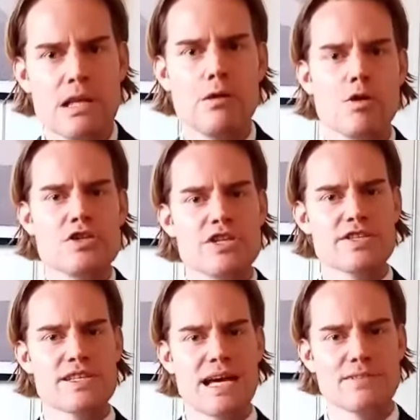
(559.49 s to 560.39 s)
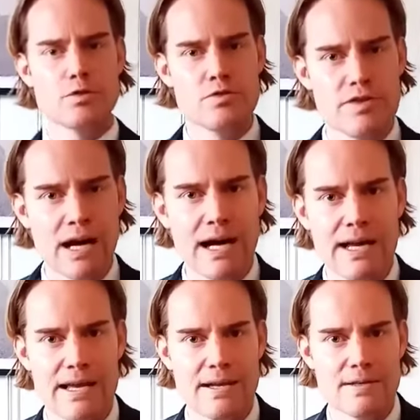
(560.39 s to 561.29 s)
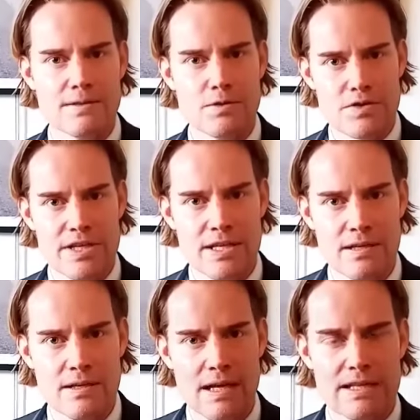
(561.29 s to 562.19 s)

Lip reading: The Lord Jesus had to die, you see?